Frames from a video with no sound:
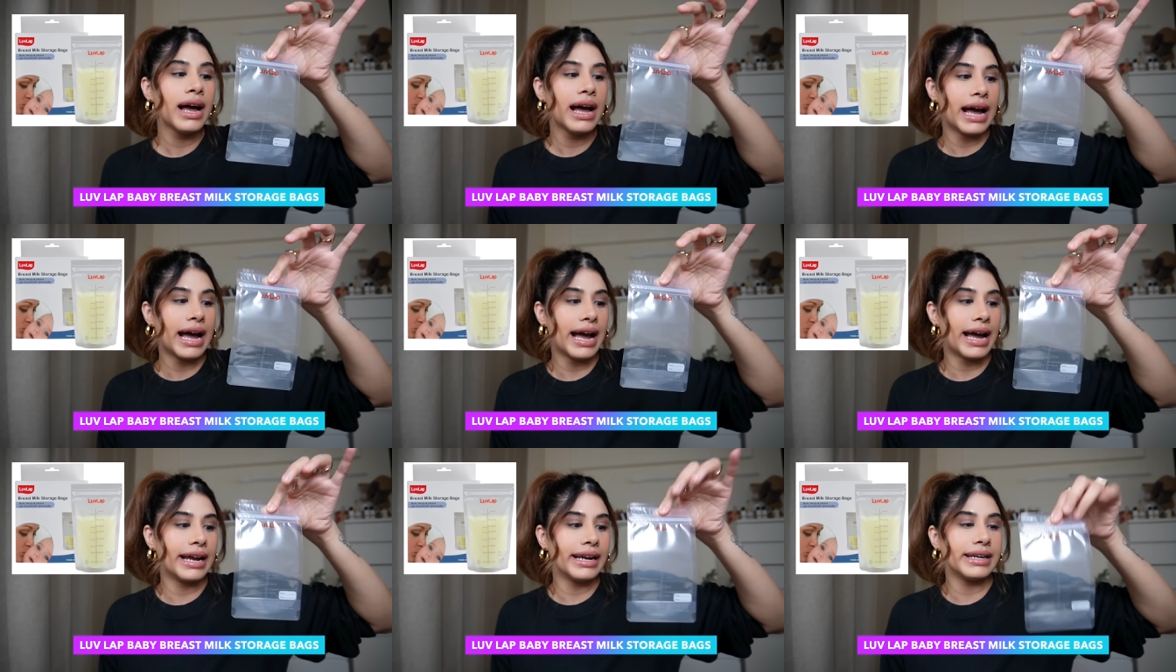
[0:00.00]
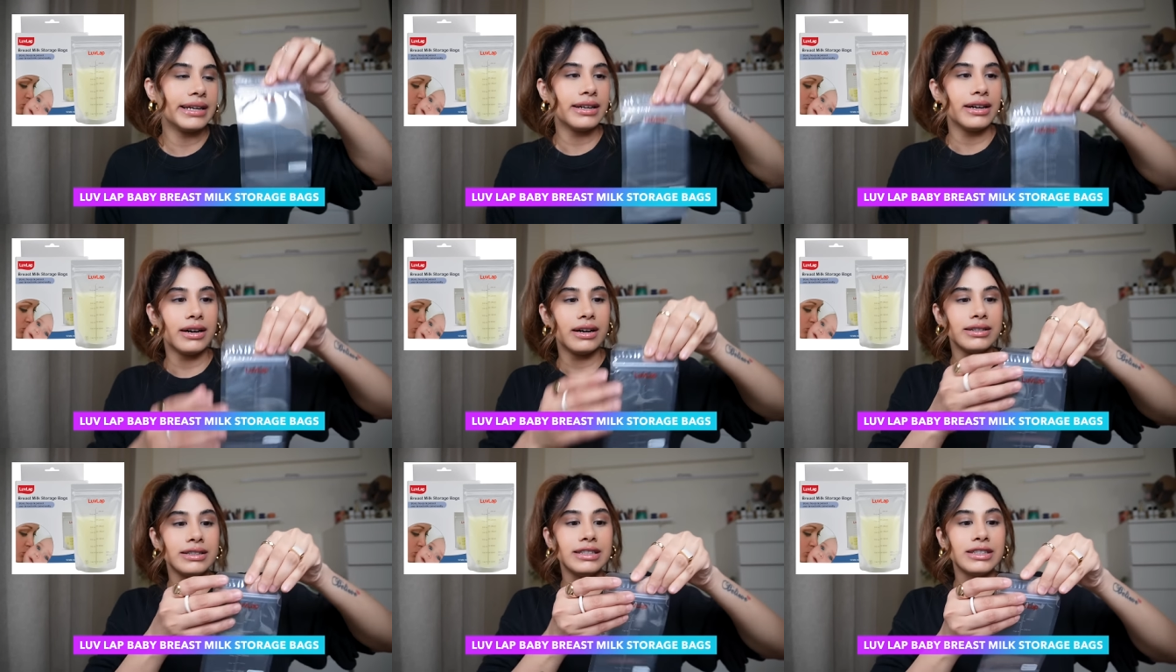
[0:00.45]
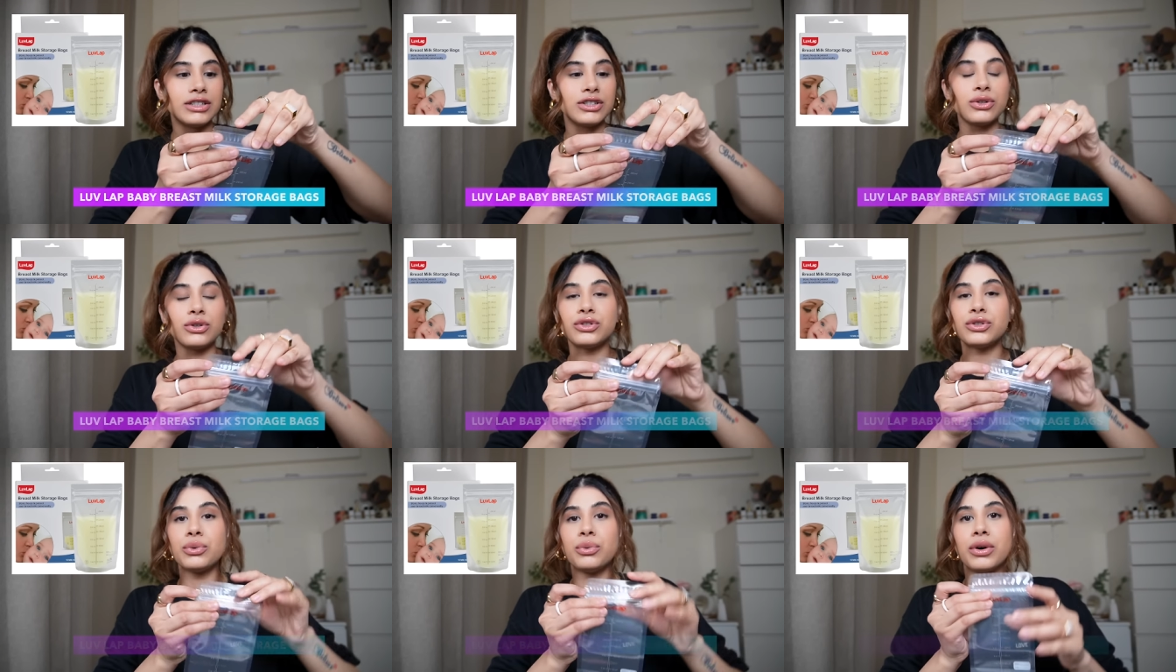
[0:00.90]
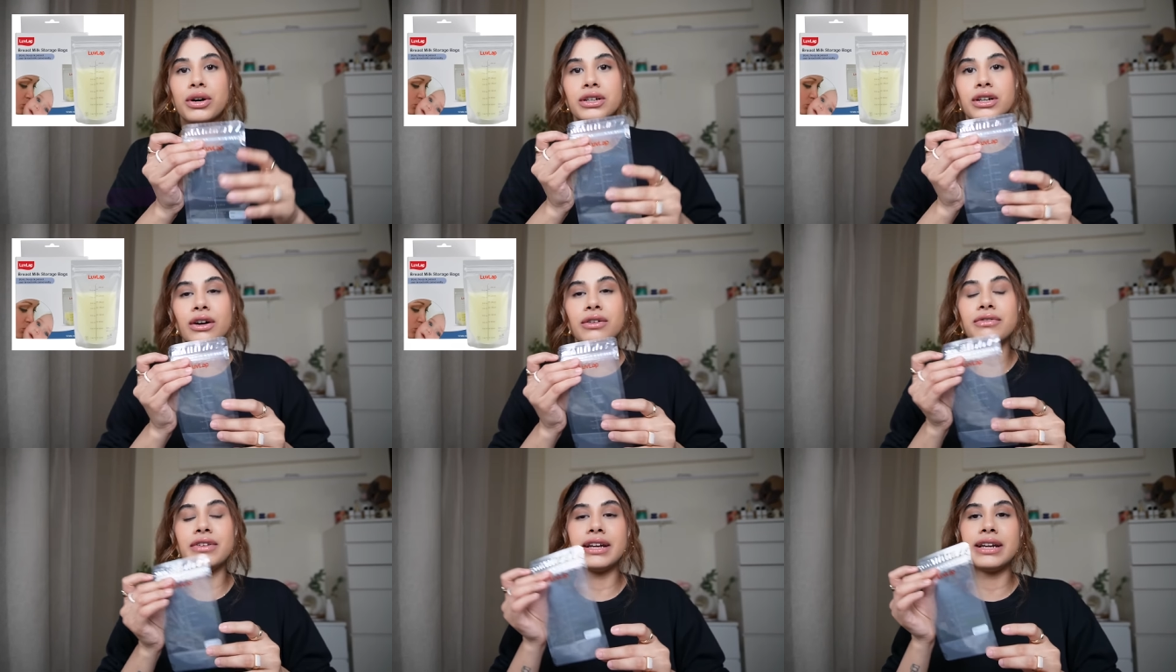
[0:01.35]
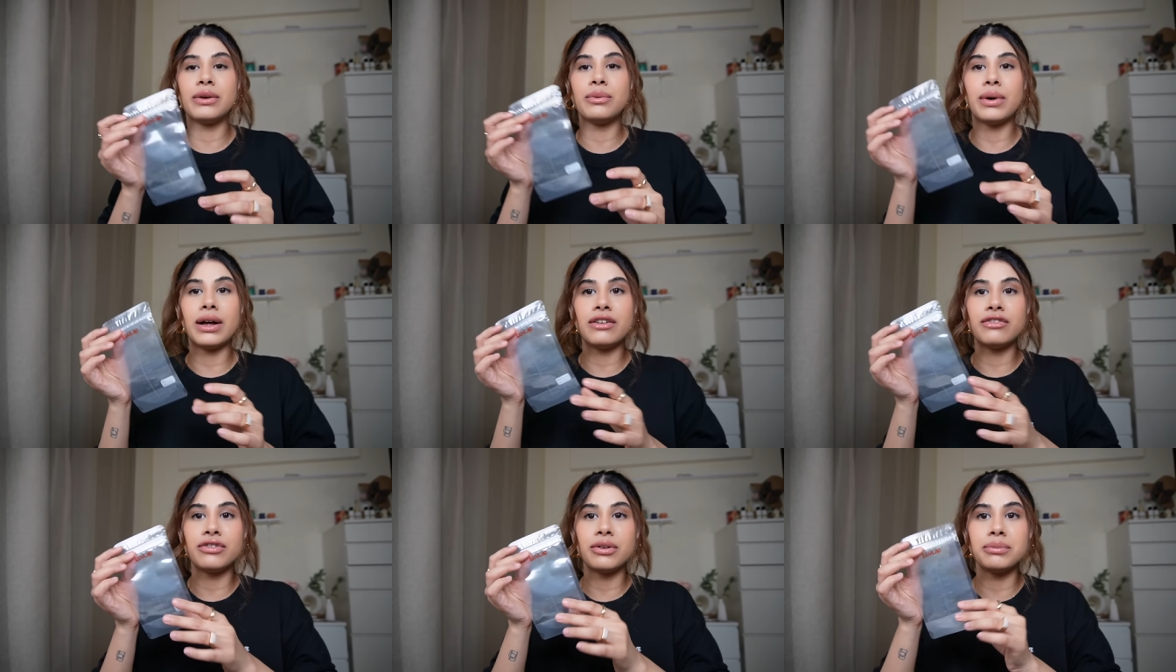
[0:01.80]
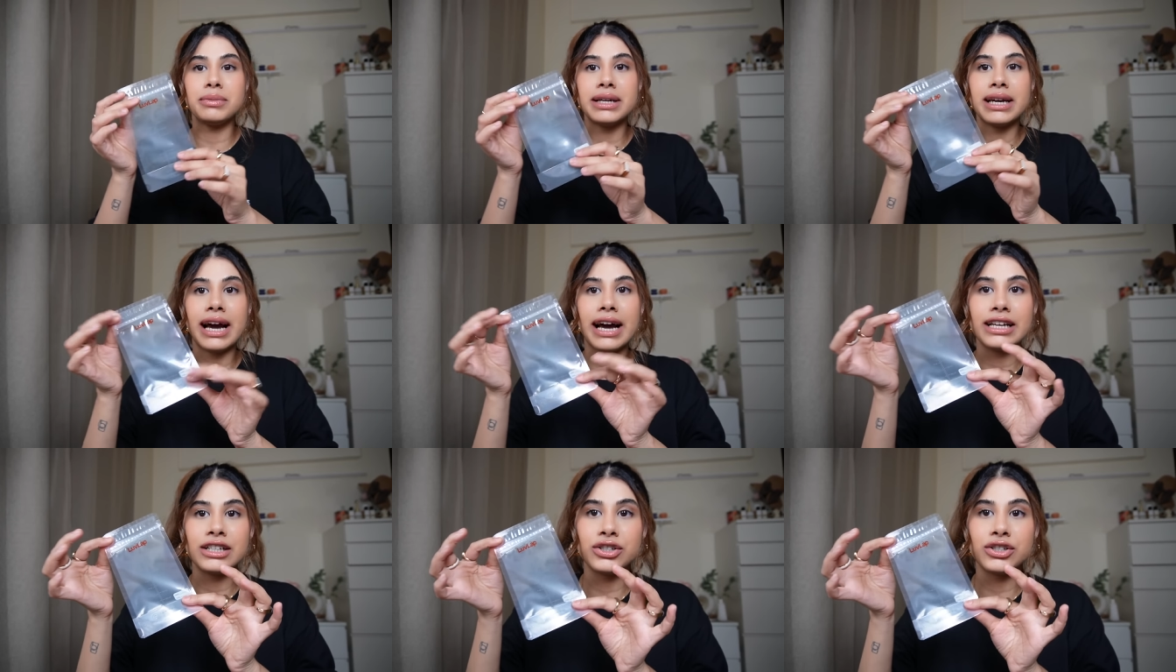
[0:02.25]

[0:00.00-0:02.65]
and uh, this has also worked out very well for me i